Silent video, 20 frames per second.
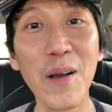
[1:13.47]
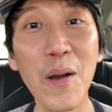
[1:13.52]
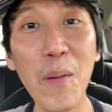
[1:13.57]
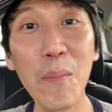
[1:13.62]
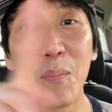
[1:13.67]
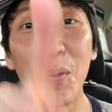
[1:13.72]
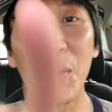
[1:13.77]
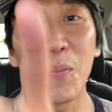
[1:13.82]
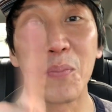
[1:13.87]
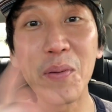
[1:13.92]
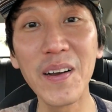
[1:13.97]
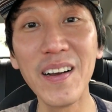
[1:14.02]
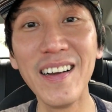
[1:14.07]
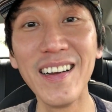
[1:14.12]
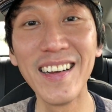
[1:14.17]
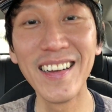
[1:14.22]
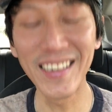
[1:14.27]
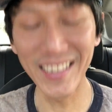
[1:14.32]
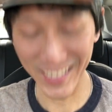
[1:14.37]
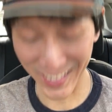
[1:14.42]
Boop.
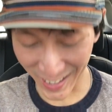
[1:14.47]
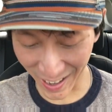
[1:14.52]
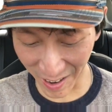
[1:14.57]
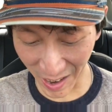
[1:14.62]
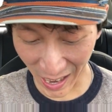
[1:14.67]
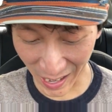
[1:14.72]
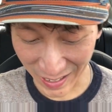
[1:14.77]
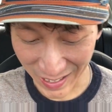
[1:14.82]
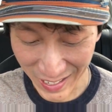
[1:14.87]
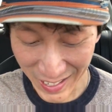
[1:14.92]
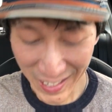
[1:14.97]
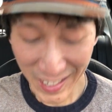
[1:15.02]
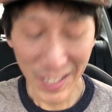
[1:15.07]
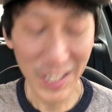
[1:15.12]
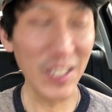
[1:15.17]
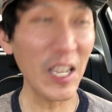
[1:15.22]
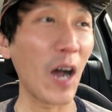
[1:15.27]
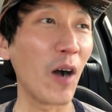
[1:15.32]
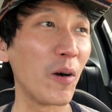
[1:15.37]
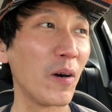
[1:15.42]
Okay,
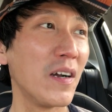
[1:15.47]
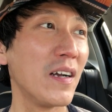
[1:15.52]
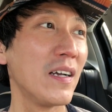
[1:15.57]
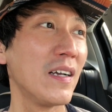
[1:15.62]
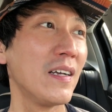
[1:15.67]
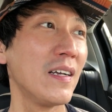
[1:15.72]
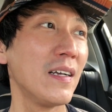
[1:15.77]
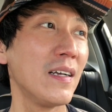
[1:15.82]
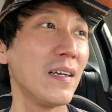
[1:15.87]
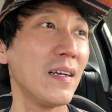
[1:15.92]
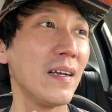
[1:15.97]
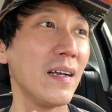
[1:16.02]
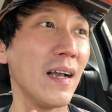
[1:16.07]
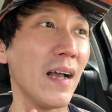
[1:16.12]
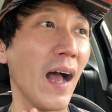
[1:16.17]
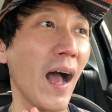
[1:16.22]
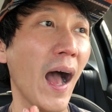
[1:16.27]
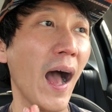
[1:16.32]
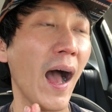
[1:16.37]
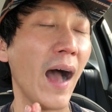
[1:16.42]
so
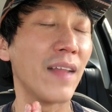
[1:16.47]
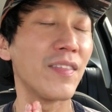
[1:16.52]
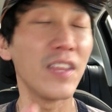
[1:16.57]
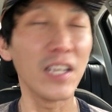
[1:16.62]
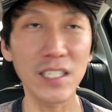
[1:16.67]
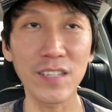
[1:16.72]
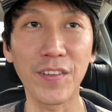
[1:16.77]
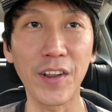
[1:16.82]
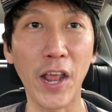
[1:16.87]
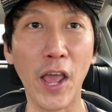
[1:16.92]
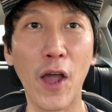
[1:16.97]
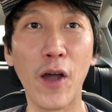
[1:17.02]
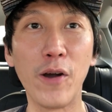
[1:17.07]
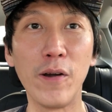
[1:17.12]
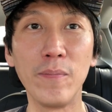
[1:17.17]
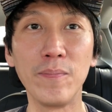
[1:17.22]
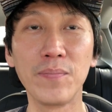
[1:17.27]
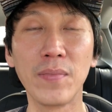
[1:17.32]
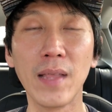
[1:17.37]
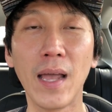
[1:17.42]
this
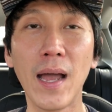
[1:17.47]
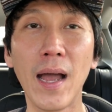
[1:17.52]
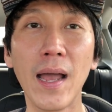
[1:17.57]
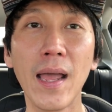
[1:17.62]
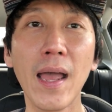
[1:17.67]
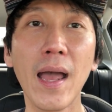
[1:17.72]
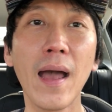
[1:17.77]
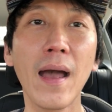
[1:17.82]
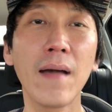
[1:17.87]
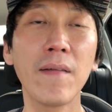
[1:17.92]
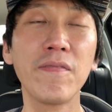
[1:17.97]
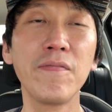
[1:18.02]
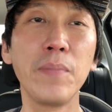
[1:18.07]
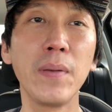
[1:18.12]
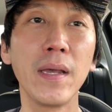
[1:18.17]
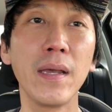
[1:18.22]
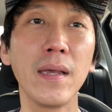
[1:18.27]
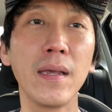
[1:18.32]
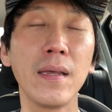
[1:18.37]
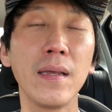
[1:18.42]
video, I have
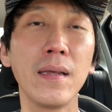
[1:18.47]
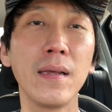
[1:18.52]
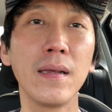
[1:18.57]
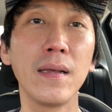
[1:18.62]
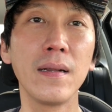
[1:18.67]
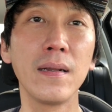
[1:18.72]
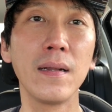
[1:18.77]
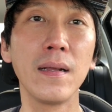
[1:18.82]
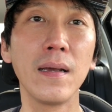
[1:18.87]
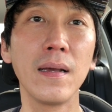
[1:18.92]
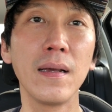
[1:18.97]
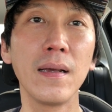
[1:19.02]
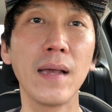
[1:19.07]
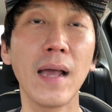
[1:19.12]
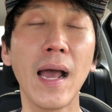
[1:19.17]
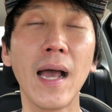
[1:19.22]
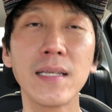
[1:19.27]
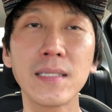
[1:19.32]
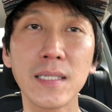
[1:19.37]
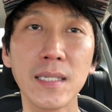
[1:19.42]
been
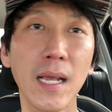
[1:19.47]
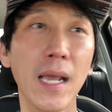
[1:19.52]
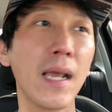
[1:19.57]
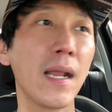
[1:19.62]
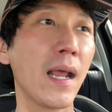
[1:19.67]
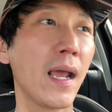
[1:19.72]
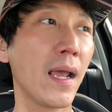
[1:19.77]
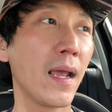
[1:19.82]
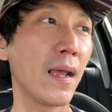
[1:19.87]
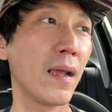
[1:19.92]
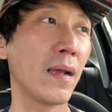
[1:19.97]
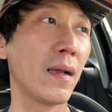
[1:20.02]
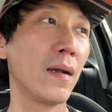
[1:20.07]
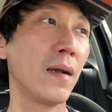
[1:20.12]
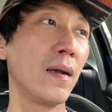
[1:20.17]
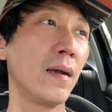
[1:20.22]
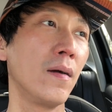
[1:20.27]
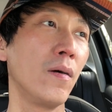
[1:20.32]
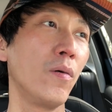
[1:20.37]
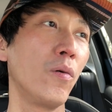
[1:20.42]

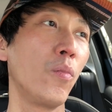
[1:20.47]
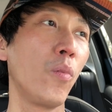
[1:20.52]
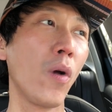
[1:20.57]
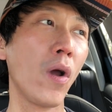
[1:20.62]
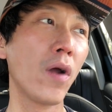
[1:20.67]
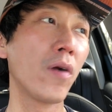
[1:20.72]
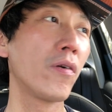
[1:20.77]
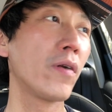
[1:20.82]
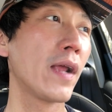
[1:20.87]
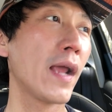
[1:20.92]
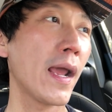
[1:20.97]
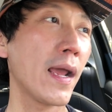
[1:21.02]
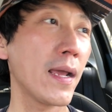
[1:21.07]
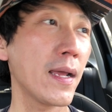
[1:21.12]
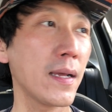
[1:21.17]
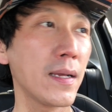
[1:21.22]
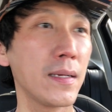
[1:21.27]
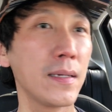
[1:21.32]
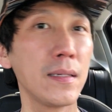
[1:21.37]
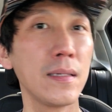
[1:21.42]
hesitating,
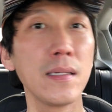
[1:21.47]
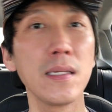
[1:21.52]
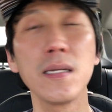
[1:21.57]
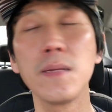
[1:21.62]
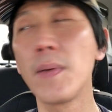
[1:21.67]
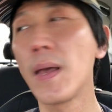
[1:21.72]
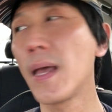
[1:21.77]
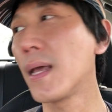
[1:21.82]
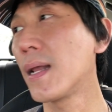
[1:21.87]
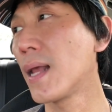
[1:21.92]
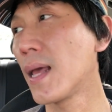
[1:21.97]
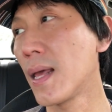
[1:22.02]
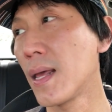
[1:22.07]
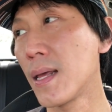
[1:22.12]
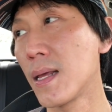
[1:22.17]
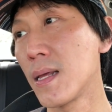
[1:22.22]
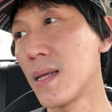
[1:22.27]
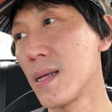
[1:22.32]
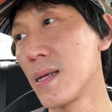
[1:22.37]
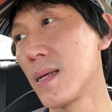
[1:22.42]
worrying,
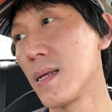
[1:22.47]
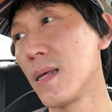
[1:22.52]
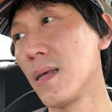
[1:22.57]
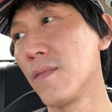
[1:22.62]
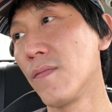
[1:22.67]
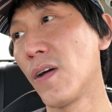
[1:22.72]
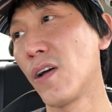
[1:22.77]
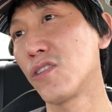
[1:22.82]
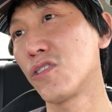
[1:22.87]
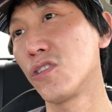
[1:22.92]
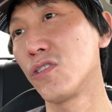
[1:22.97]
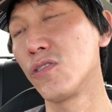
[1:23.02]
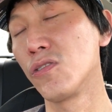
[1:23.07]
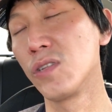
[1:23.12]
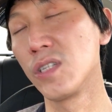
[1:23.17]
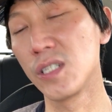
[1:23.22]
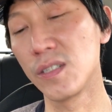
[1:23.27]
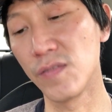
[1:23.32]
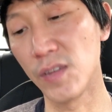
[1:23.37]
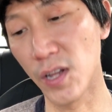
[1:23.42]
debating if I should do
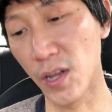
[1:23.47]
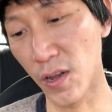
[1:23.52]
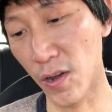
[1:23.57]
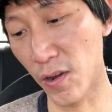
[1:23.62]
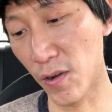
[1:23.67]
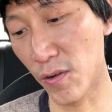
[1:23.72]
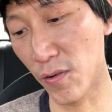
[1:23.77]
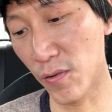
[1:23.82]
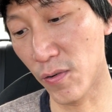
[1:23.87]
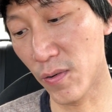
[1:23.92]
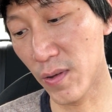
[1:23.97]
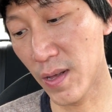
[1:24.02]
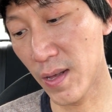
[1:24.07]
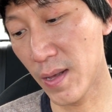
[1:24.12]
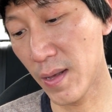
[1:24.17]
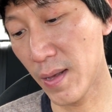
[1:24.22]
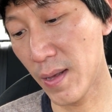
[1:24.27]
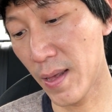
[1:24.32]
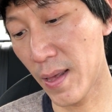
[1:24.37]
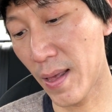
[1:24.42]
this video.
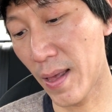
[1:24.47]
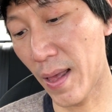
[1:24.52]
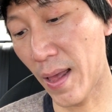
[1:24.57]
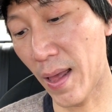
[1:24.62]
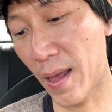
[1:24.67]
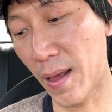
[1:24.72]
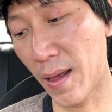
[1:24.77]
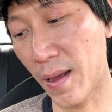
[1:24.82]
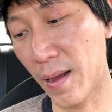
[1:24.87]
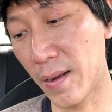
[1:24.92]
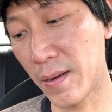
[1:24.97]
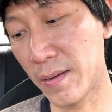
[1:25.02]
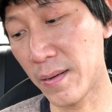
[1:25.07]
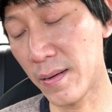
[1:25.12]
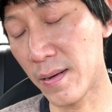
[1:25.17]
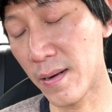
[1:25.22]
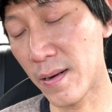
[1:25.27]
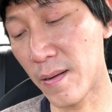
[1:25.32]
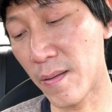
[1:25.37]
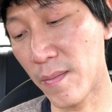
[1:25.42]

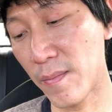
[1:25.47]
And